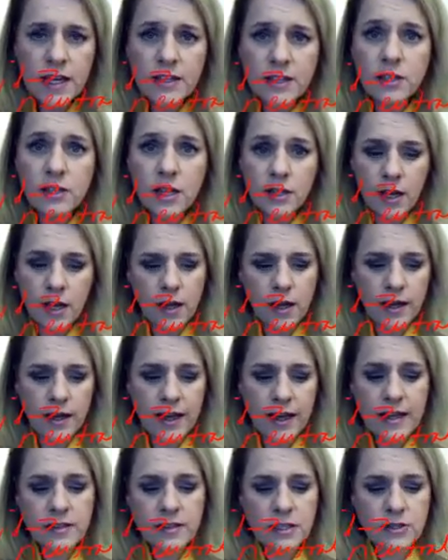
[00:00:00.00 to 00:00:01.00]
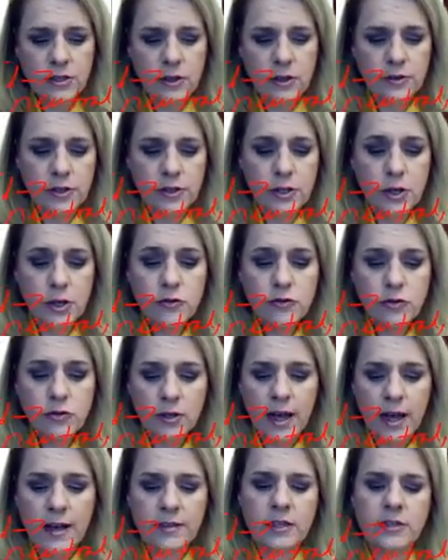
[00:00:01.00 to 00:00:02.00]
against each other to
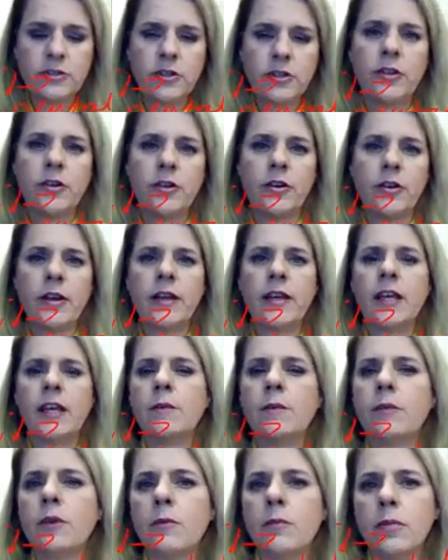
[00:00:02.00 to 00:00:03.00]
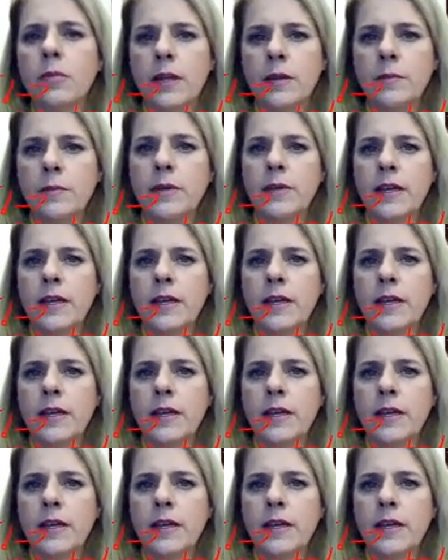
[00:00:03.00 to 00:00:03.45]
neutralize each other and keep your blood pH